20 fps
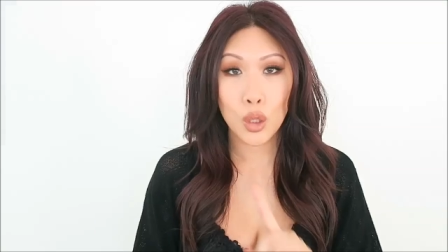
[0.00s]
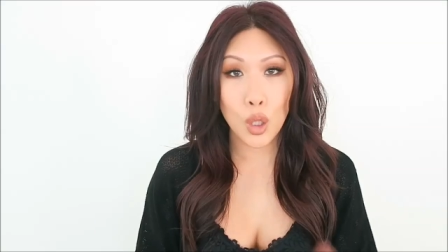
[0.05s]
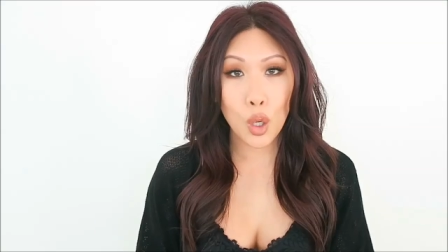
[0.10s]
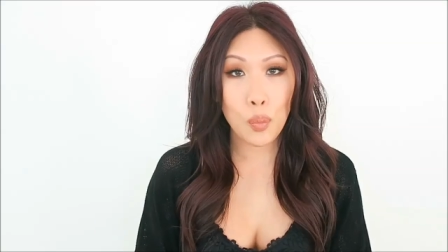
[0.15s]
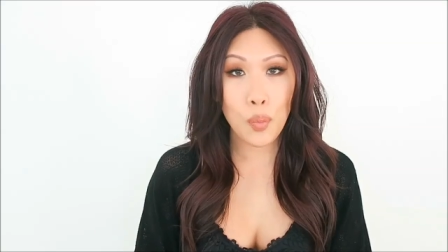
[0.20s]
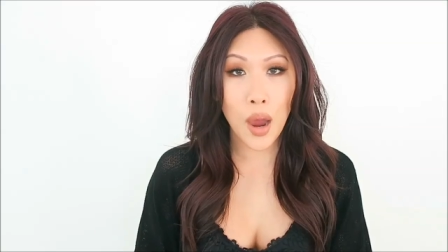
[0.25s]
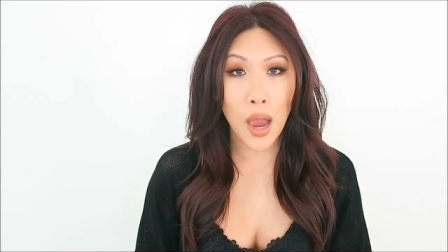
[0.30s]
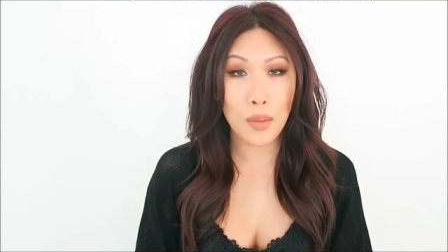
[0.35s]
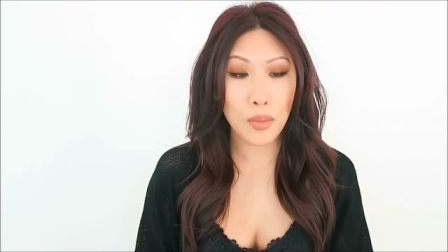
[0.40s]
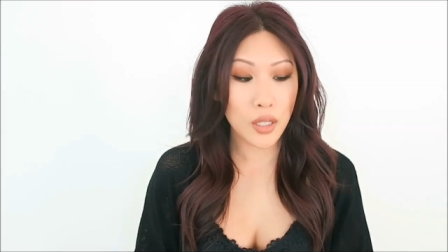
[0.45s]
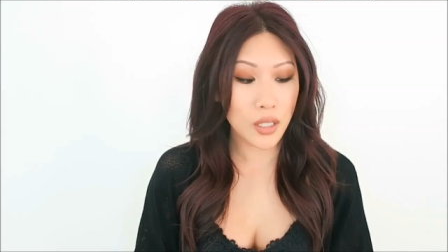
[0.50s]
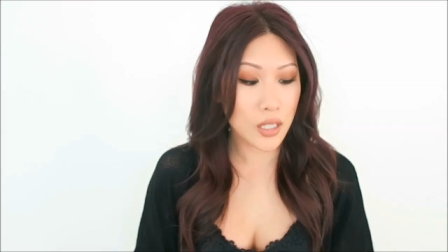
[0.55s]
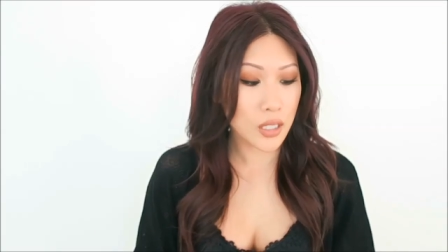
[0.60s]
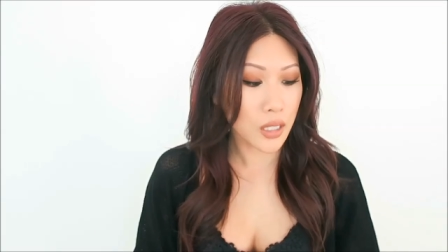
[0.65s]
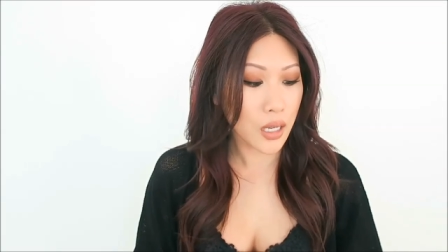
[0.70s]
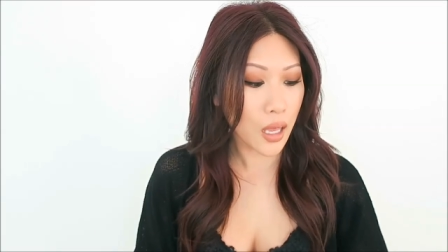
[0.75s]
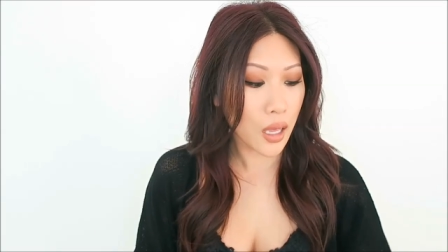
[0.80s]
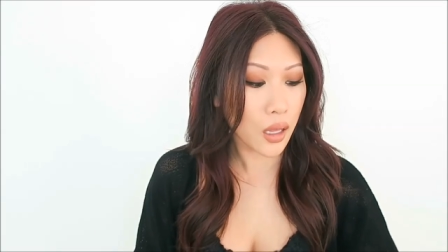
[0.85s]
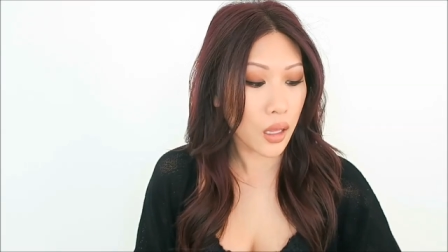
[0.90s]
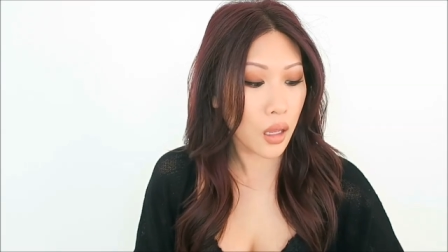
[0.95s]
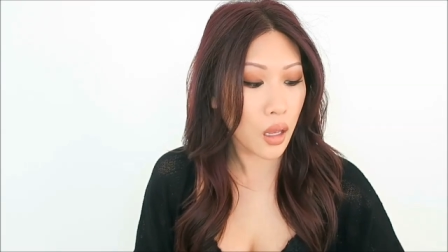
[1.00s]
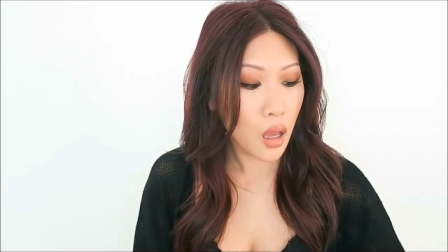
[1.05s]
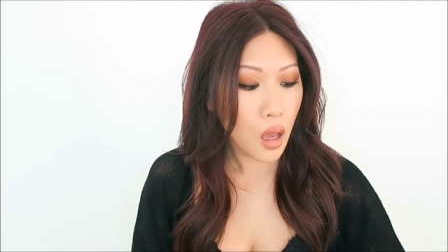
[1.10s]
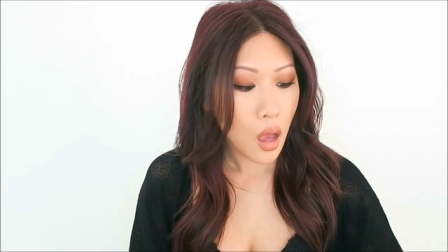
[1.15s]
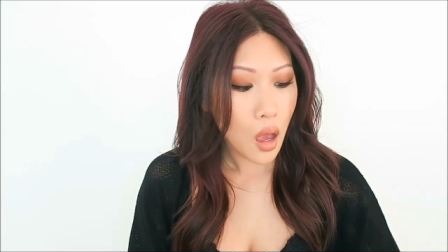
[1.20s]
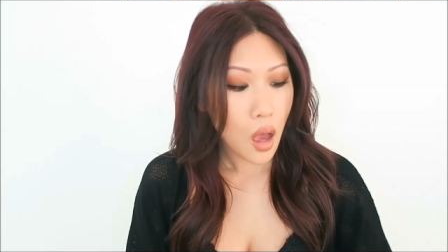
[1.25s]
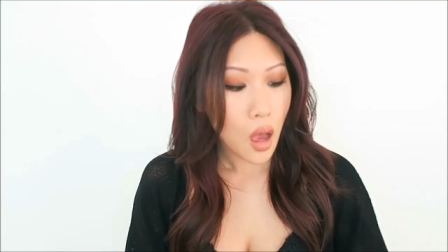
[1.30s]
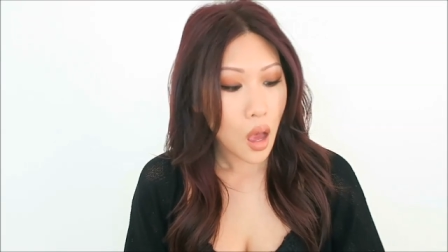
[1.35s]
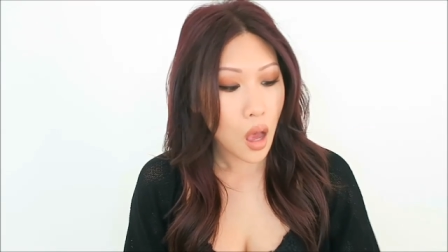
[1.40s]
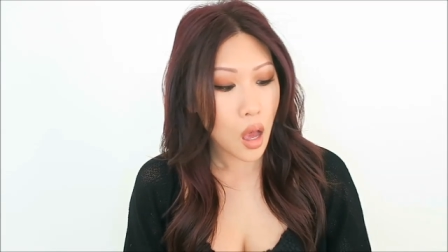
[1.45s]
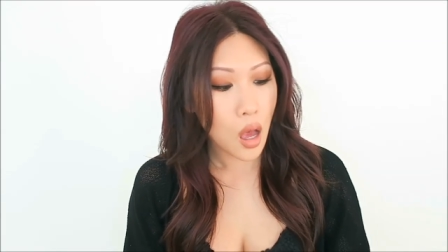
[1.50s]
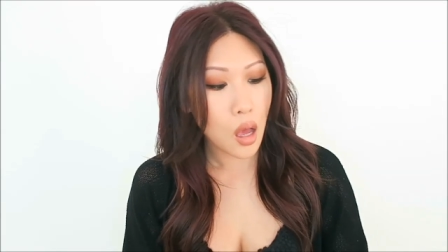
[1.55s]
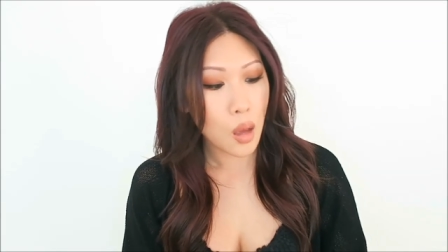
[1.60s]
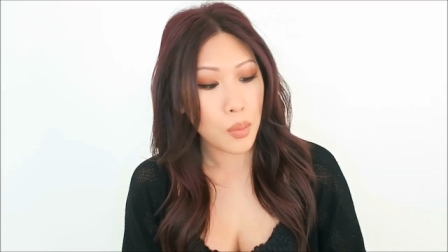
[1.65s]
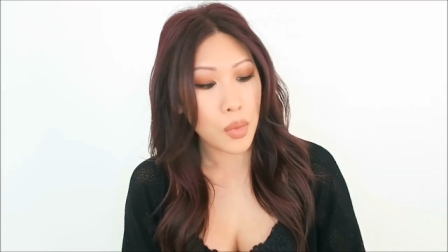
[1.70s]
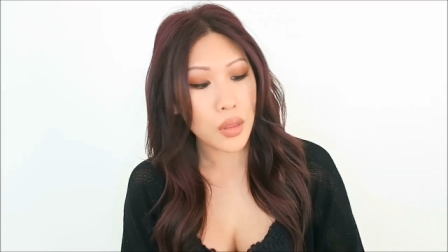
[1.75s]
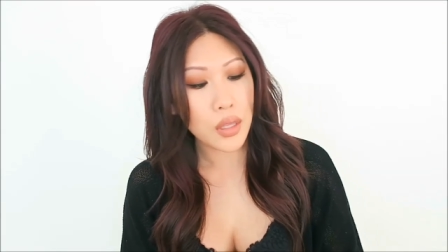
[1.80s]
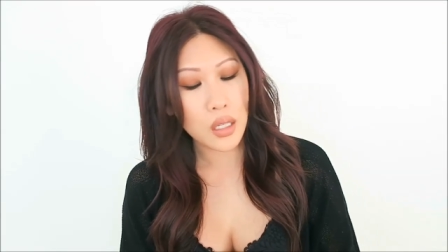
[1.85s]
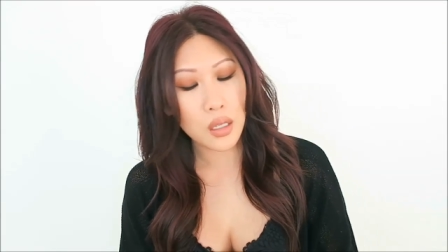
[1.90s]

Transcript: No primer today. Um,